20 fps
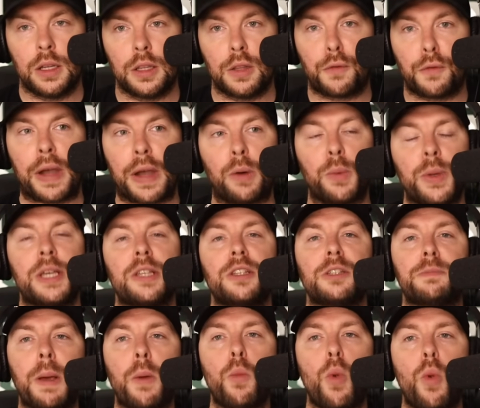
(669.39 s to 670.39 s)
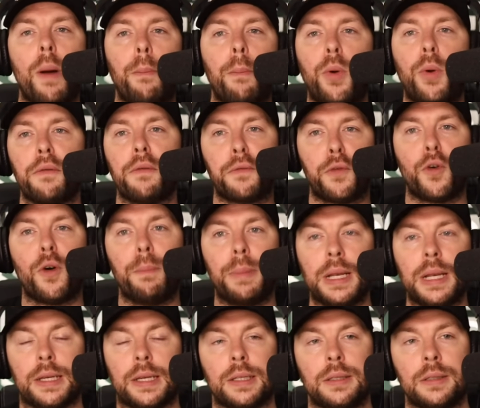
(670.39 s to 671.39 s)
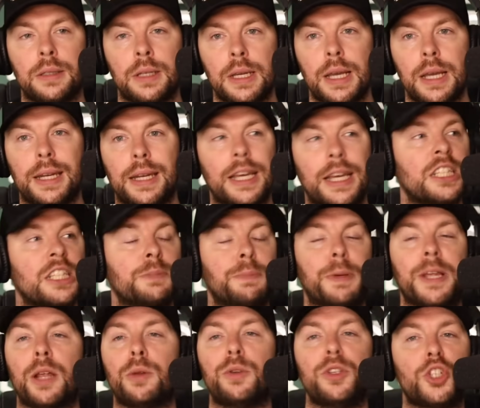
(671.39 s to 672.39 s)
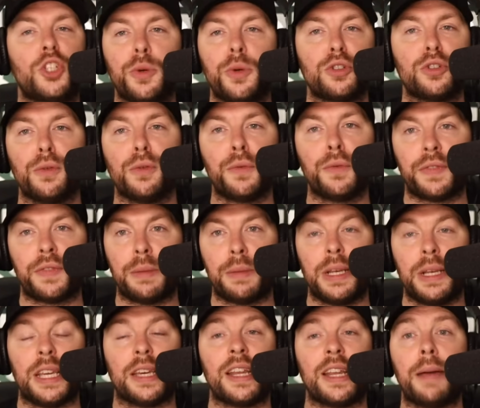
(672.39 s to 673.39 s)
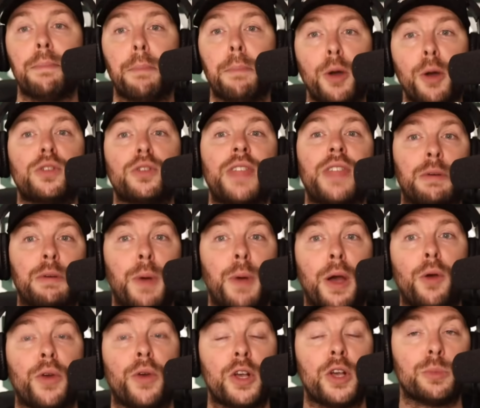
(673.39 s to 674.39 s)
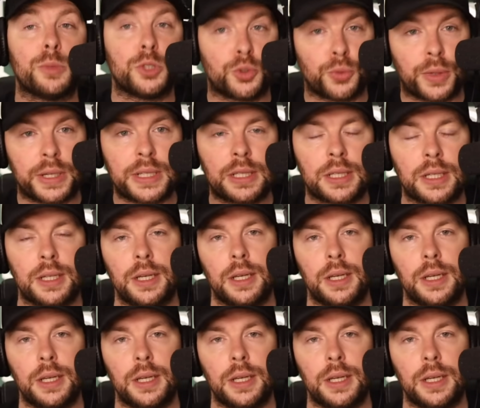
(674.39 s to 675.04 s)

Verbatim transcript: The fact we can spend one point four billion and they can spend only two hundred fifty million, and most of that was by Real Madrid,